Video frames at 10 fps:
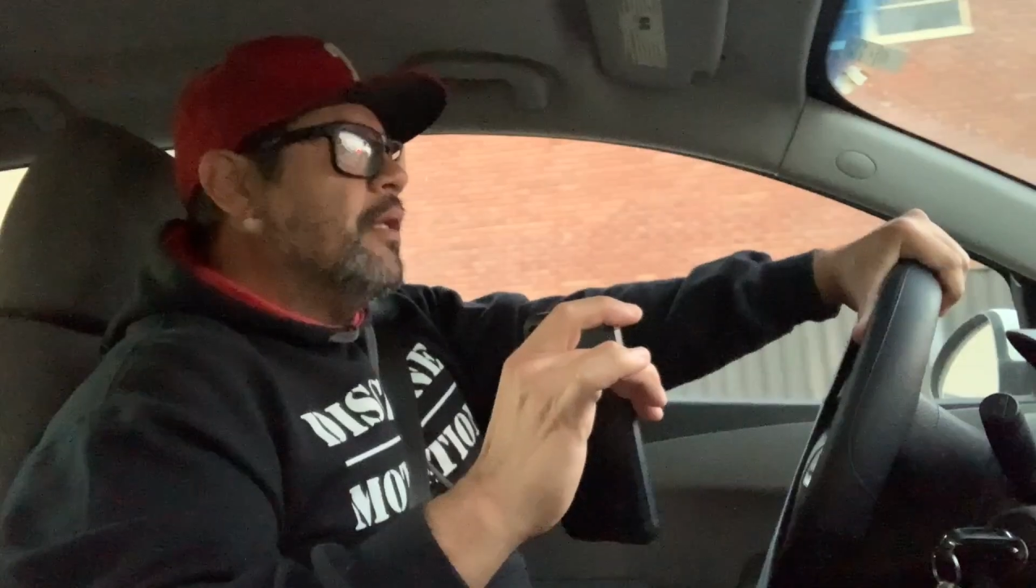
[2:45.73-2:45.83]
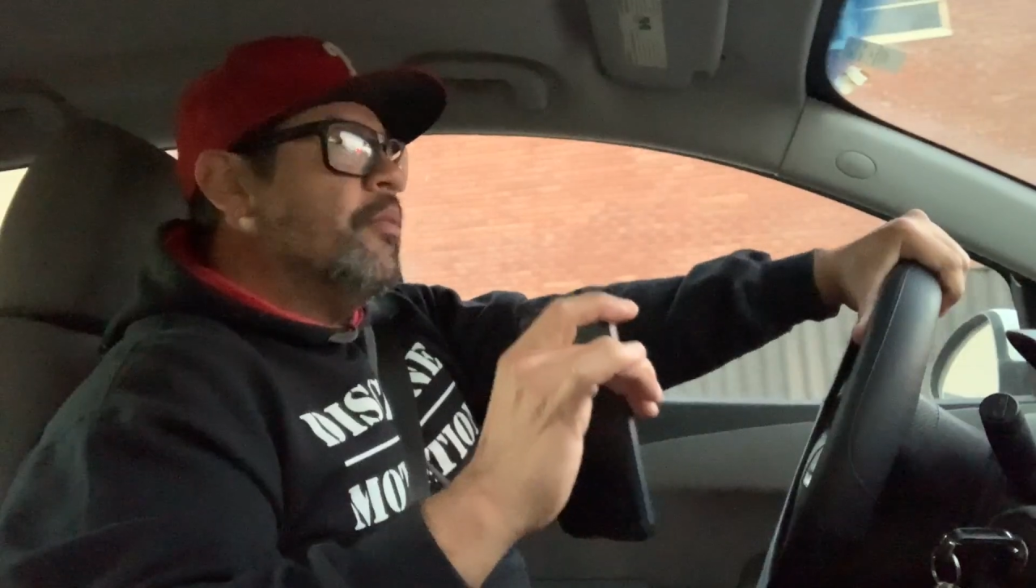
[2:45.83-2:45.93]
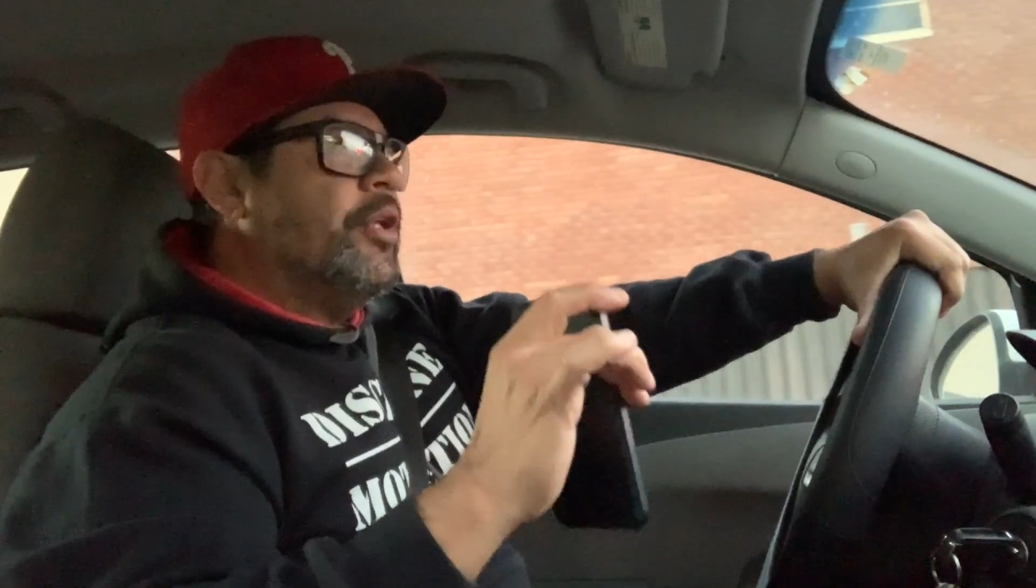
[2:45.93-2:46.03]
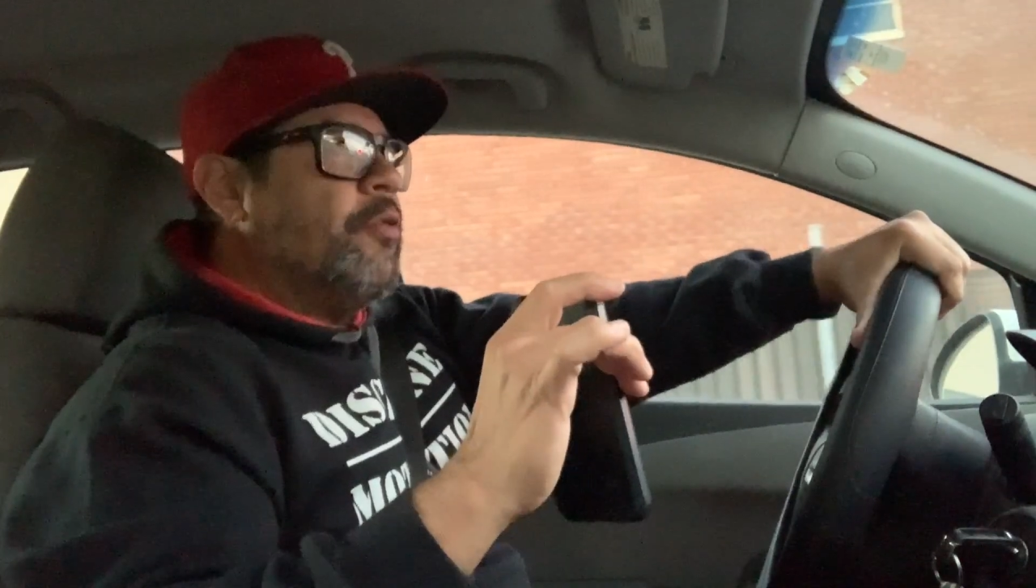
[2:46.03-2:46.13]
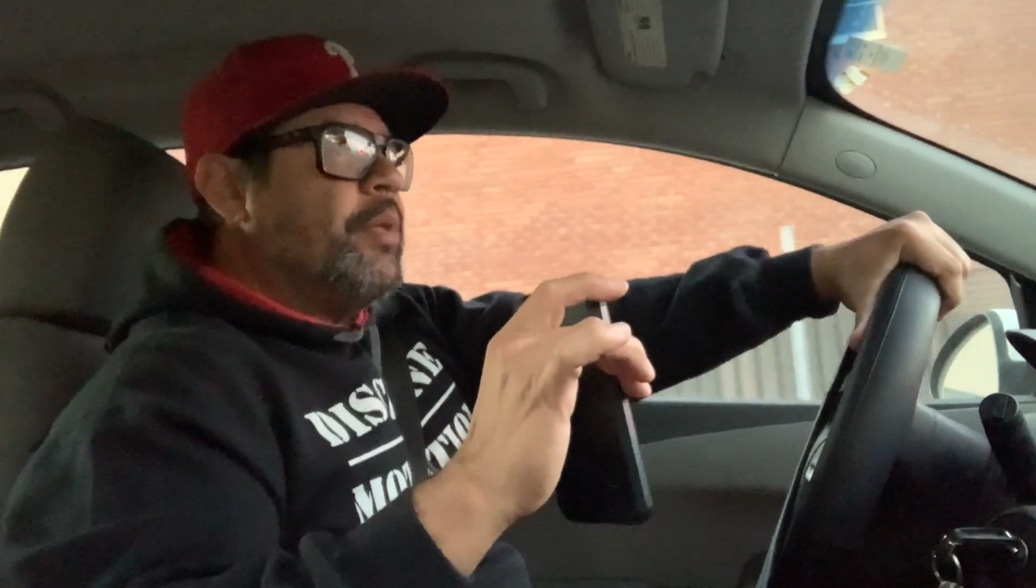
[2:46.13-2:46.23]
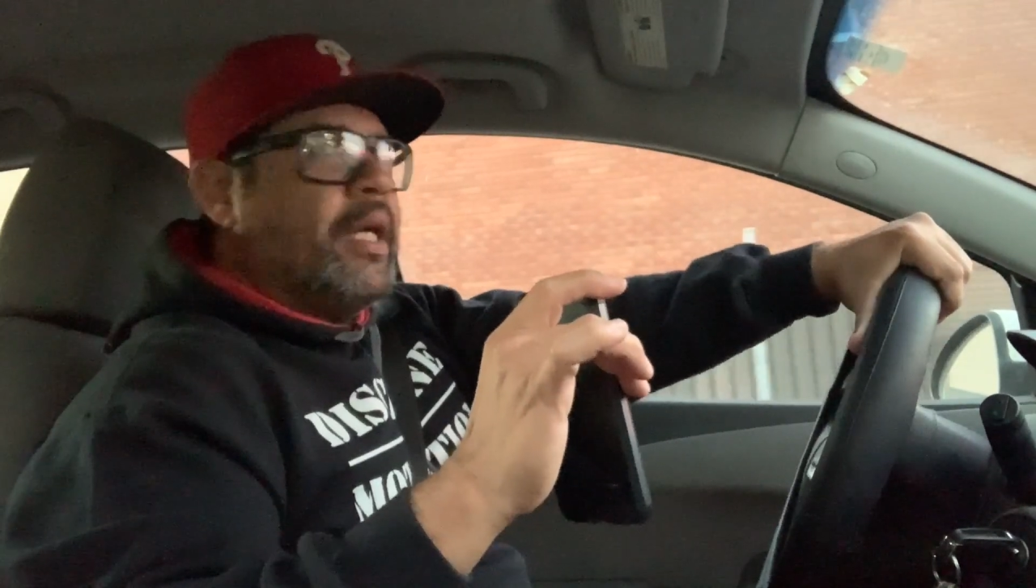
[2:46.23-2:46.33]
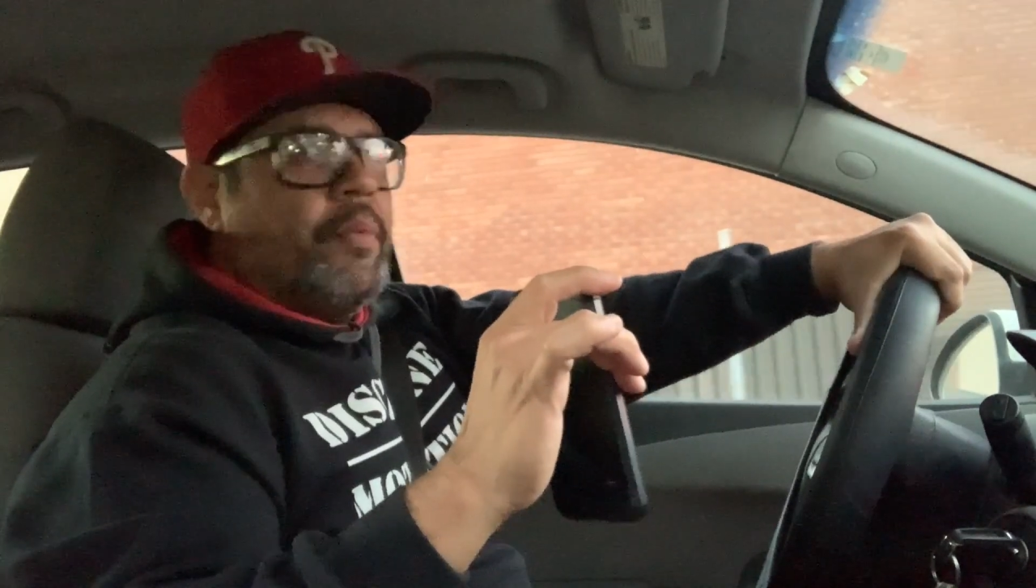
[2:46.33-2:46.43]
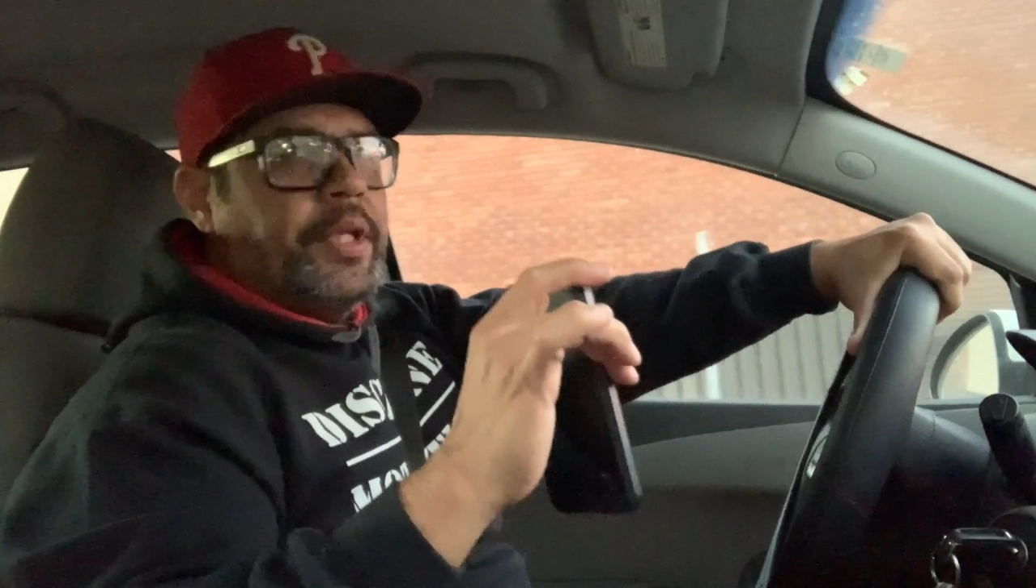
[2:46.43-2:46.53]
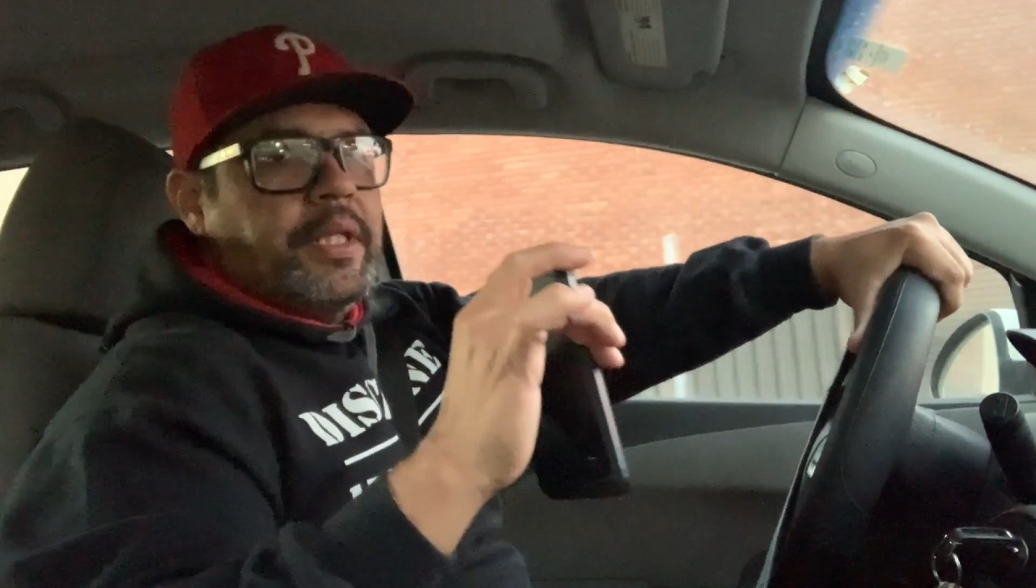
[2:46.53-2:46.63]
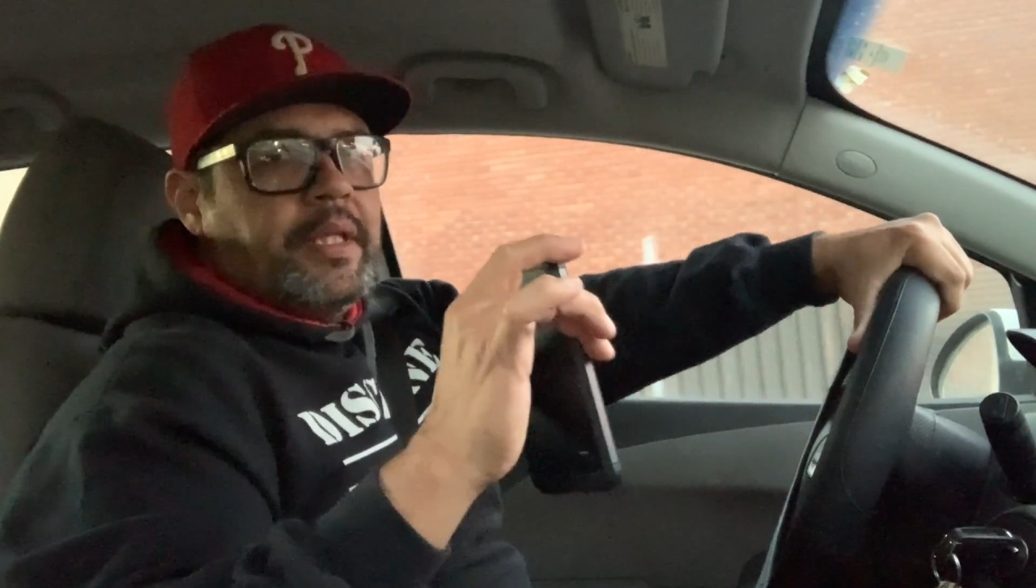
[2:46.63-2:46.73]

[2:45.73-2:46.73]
whether it be it with